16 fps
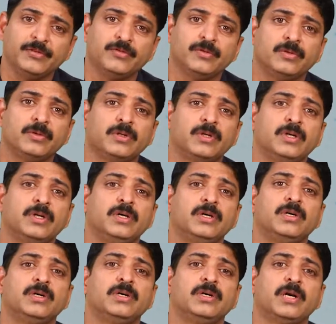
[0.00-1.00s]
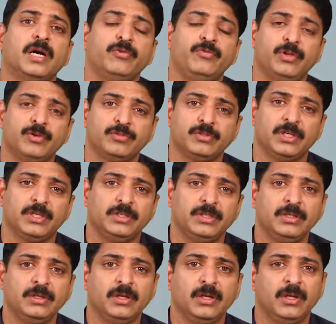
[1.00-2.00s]
of IVF
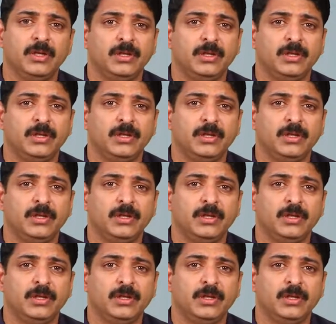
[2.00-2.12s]
center,